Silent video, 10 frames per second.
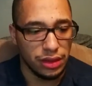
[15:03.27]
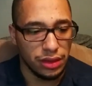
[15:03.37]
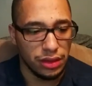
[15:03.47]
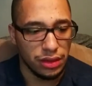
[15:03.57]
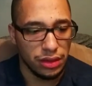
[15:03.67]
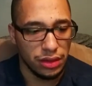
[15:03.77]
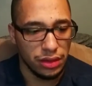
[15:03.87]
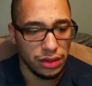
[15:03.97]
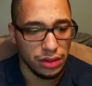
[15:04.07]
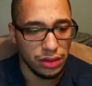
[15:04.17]

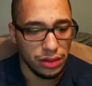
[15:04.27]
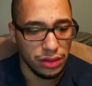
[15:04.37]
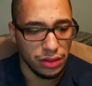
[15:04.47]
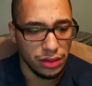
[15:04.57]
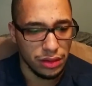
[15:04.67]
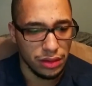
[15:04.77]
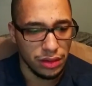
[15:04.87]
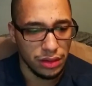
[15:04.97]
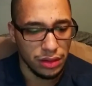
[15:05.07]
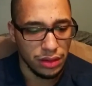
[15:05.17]

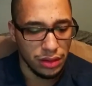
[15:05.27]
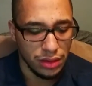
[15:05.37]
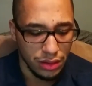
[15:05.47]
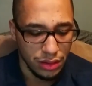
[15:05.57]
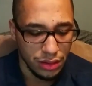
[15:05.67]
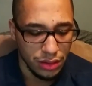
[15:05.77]
(no one is talking)